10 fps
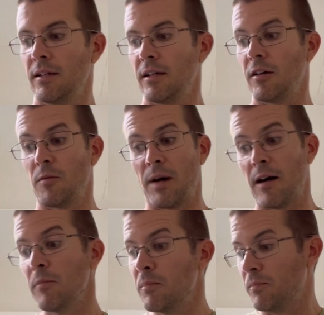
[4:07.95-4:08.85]

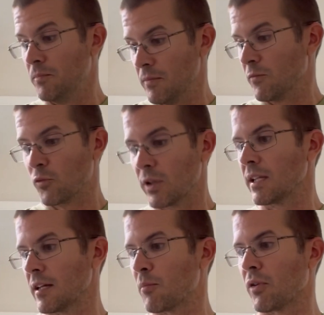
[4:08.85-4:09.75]
I'm
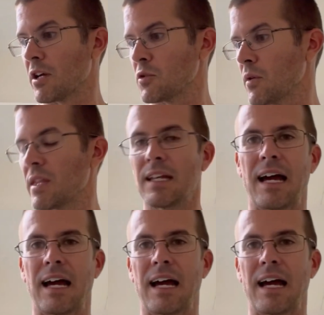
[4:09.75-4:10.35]
really impressed with it.